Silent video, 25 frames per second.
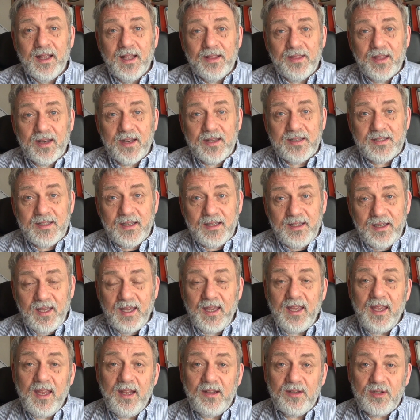that is the
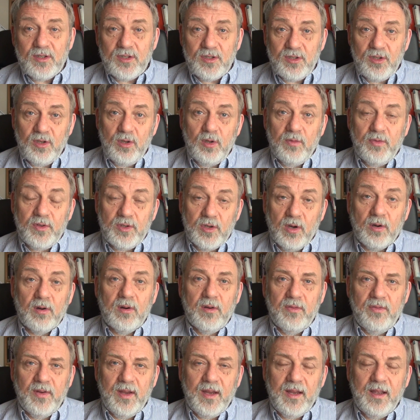key to studio
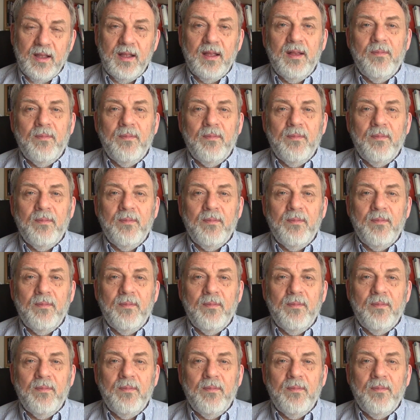photography.